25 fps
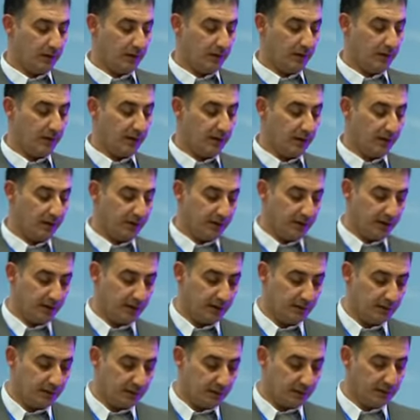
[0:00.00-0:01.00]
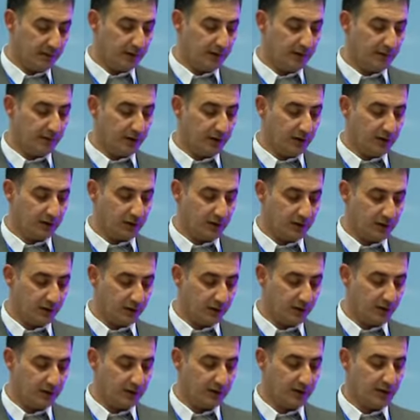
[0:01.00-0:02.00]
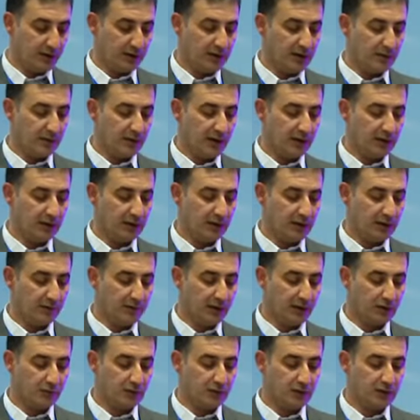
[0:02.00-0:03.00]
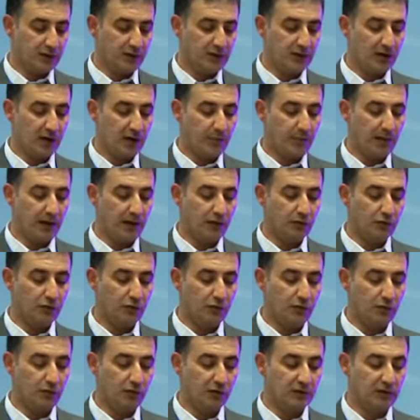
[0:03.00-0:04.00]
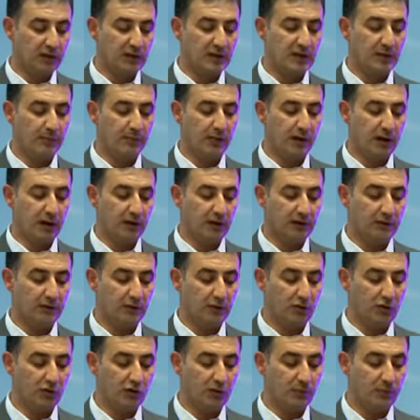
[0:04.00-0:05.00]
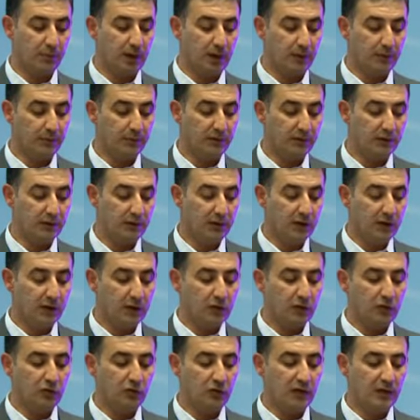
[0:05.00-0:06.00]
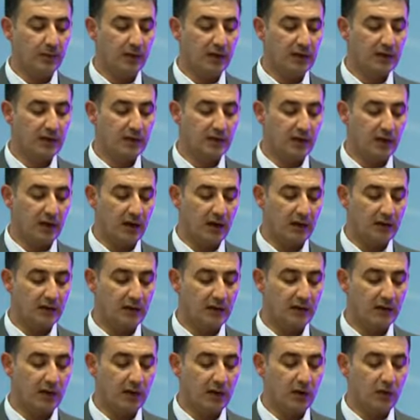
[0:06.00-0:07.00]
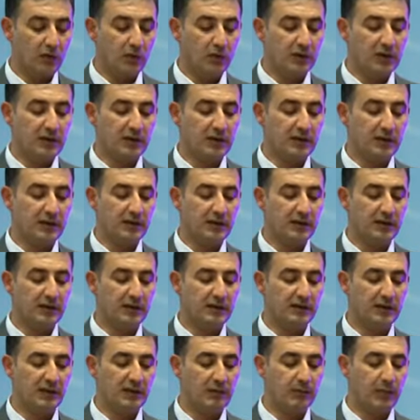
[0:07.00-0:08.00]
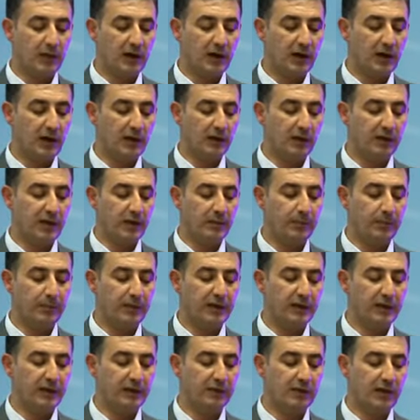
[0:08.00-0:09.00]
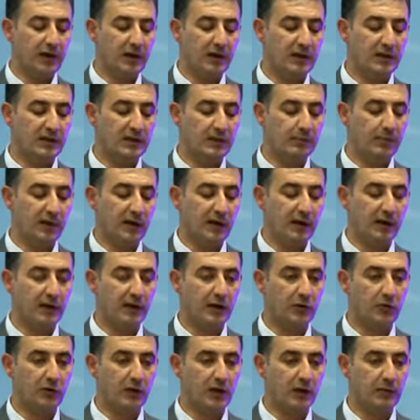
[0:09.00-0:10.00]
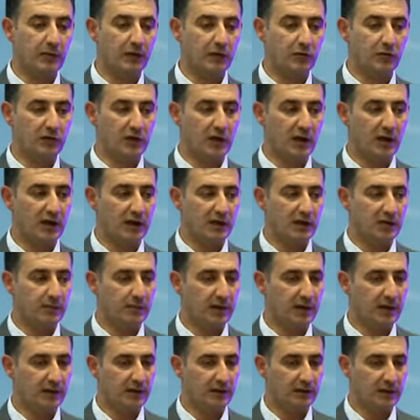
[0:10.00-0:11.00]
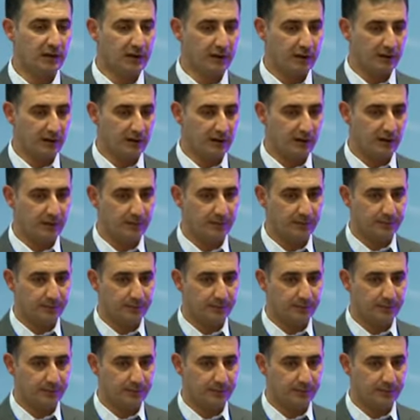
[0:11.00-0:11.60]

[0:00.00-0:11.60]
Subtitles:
the third definition is the supply delivered, which is the amount of water supplied or pumped to demand sites, which is restricted by the predefined supply requirement, which I explained earlier.